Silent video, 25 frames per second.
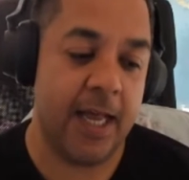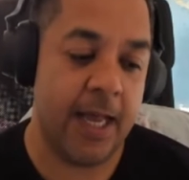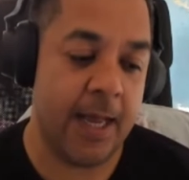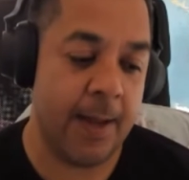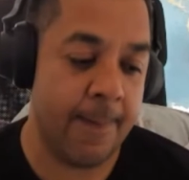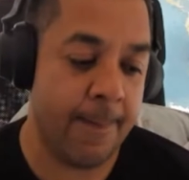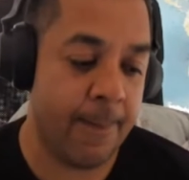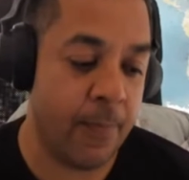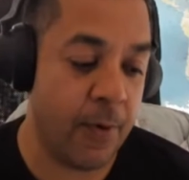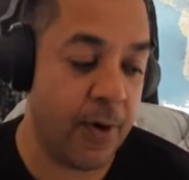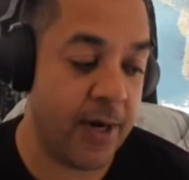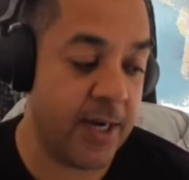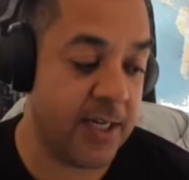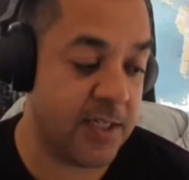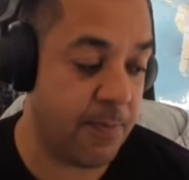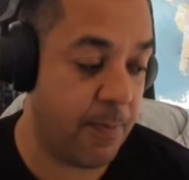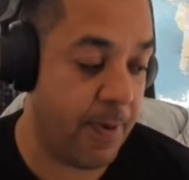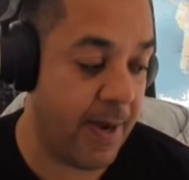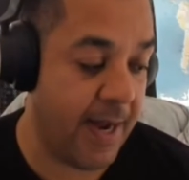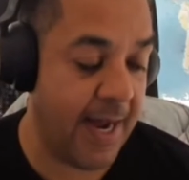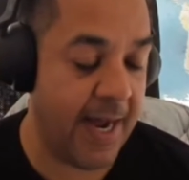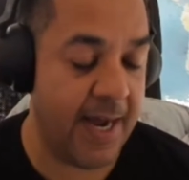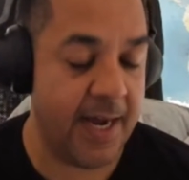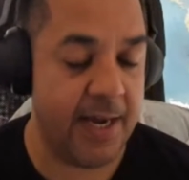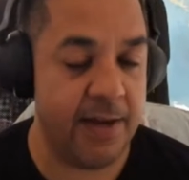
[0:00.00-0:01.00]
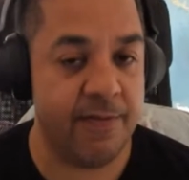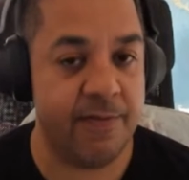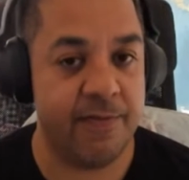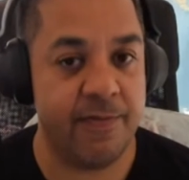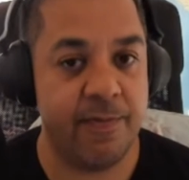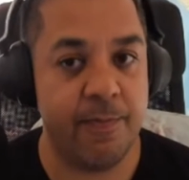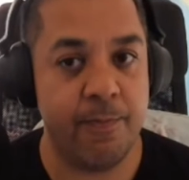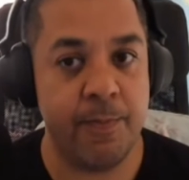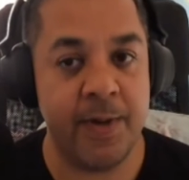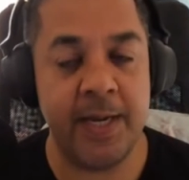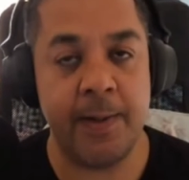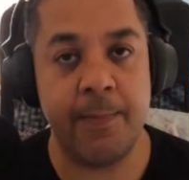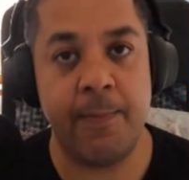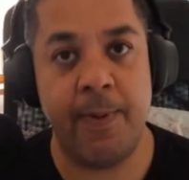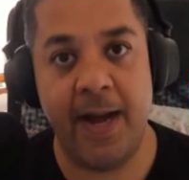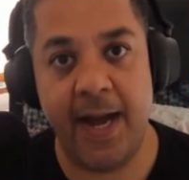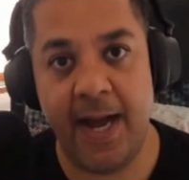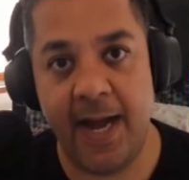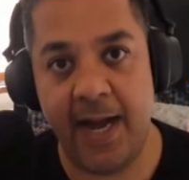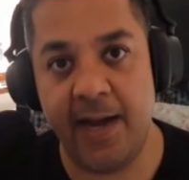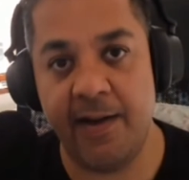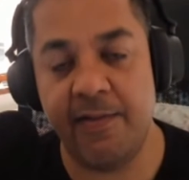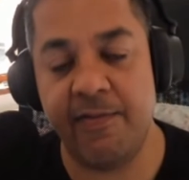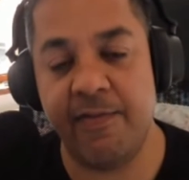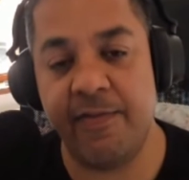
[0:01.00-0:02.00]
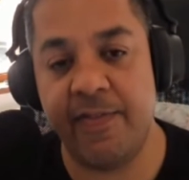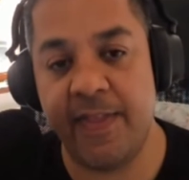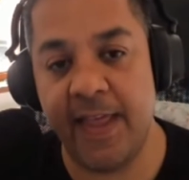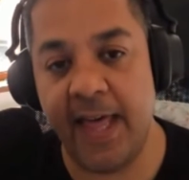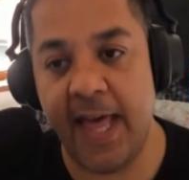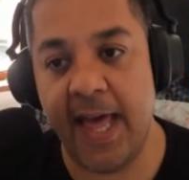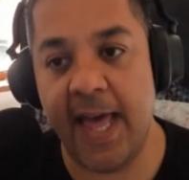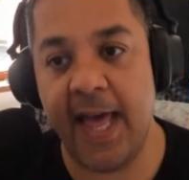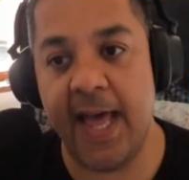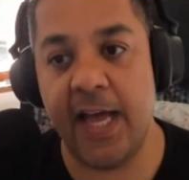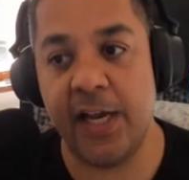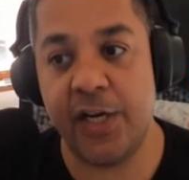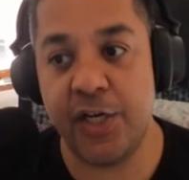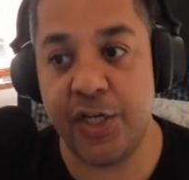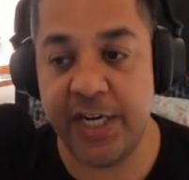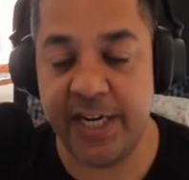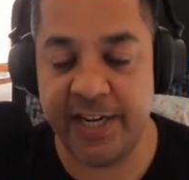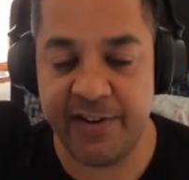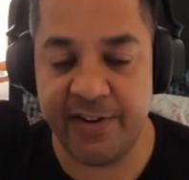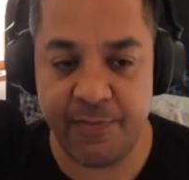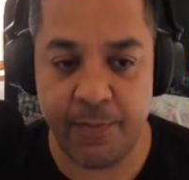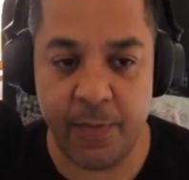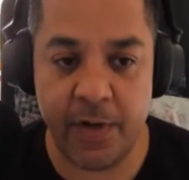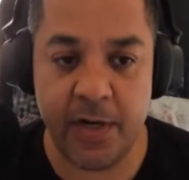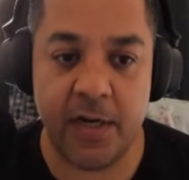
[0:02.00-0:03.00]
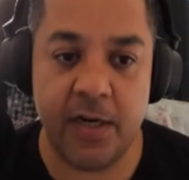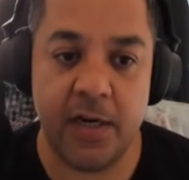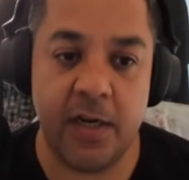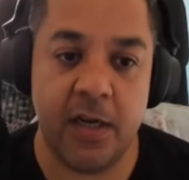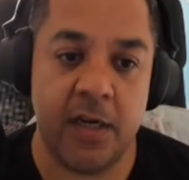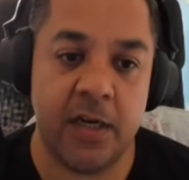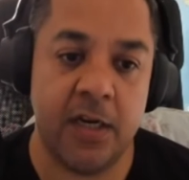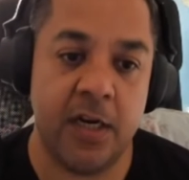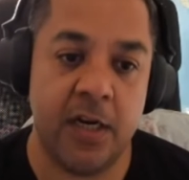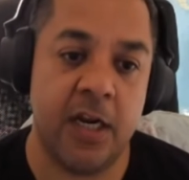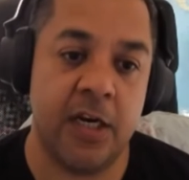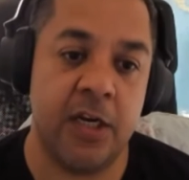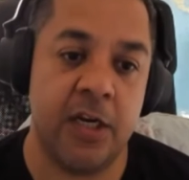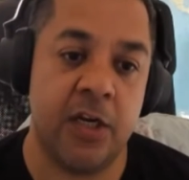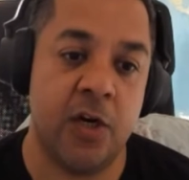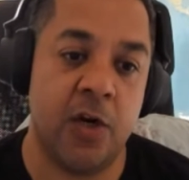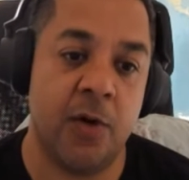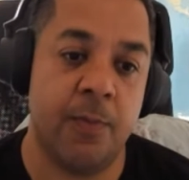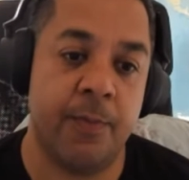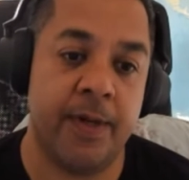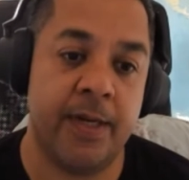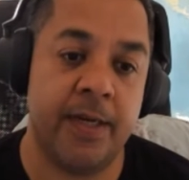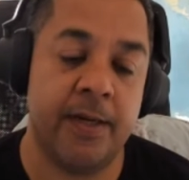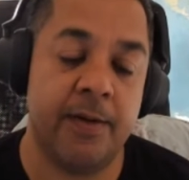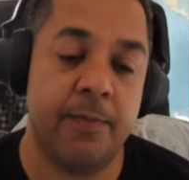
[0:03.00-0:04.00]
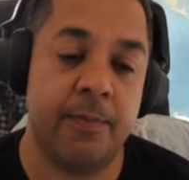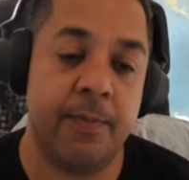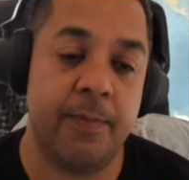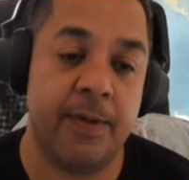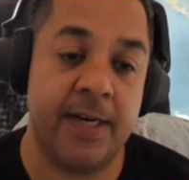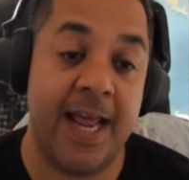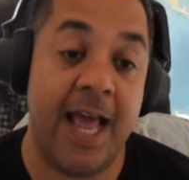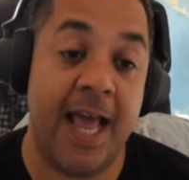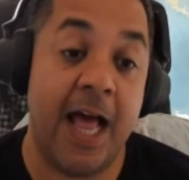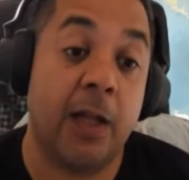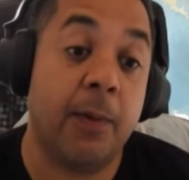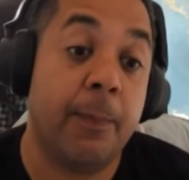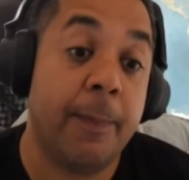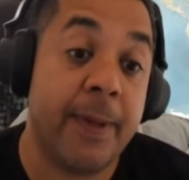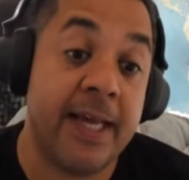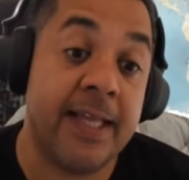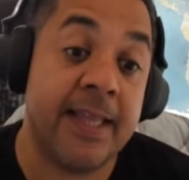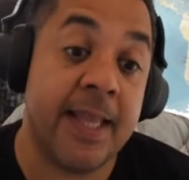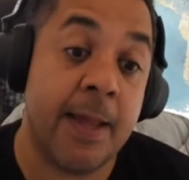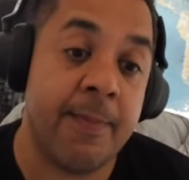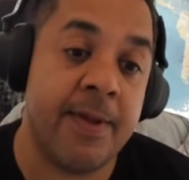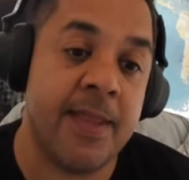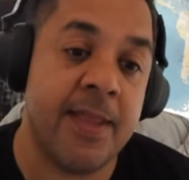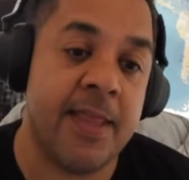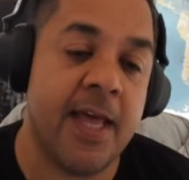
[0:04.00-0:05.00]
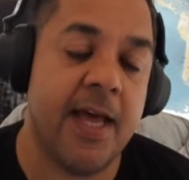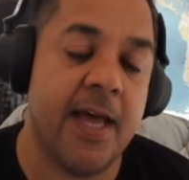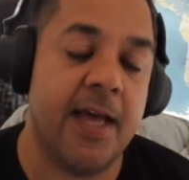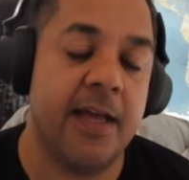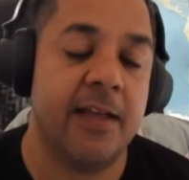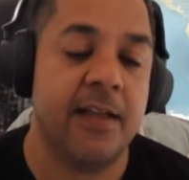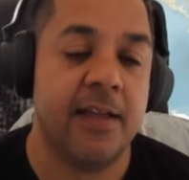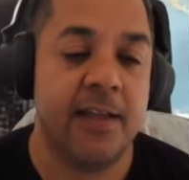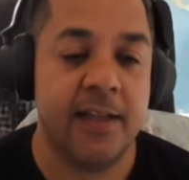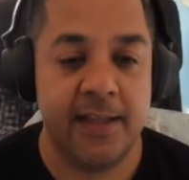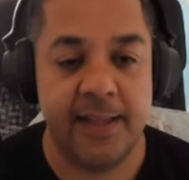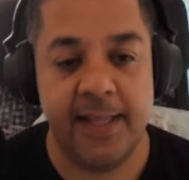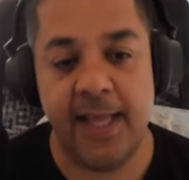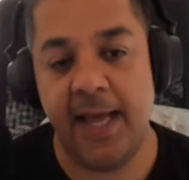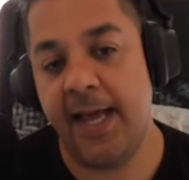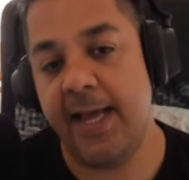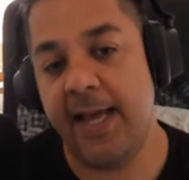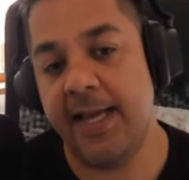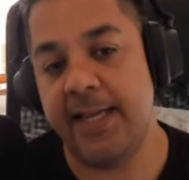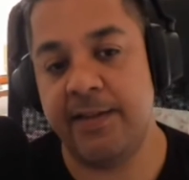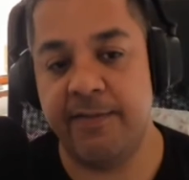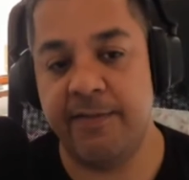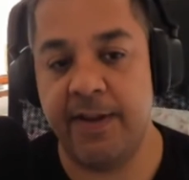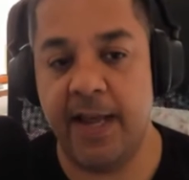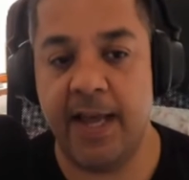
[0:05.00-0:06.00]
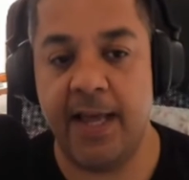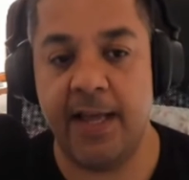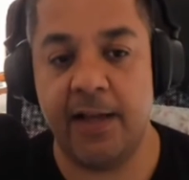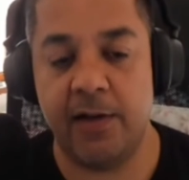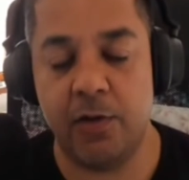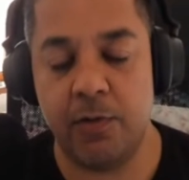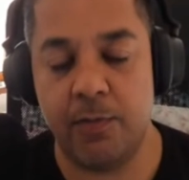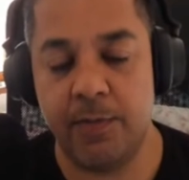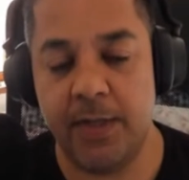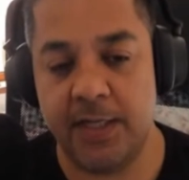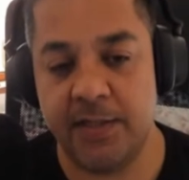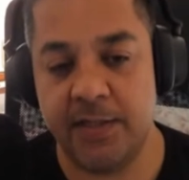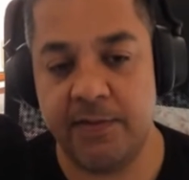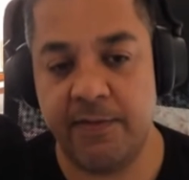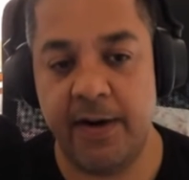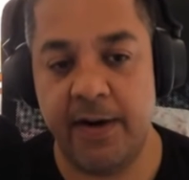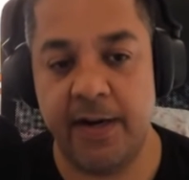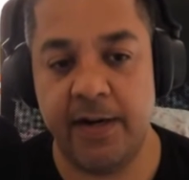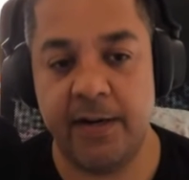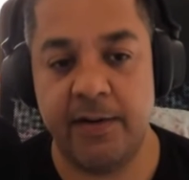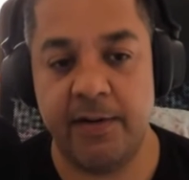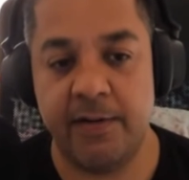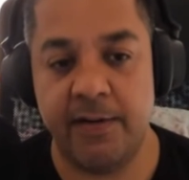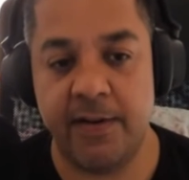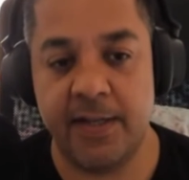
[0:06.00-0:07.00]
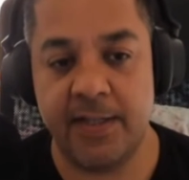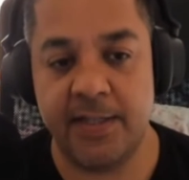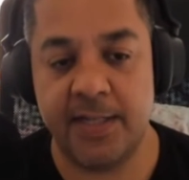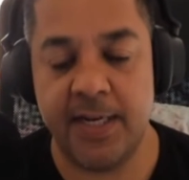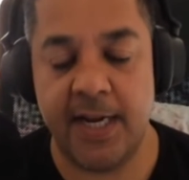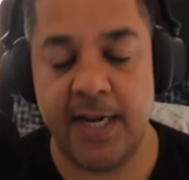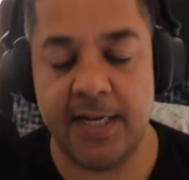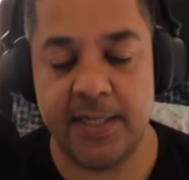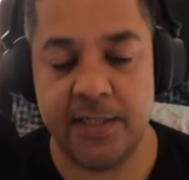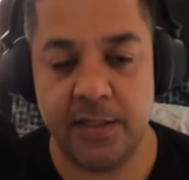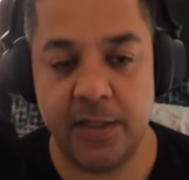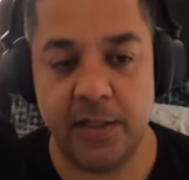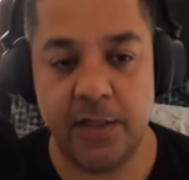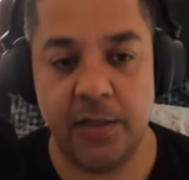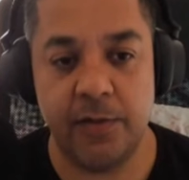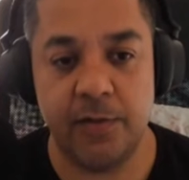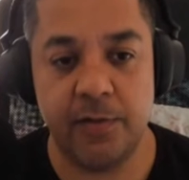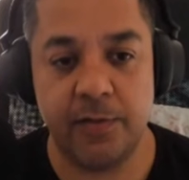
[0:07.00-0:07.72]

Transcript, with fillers: But it's part of their achievement, and being helping them in that. That is, yeah, that's nice to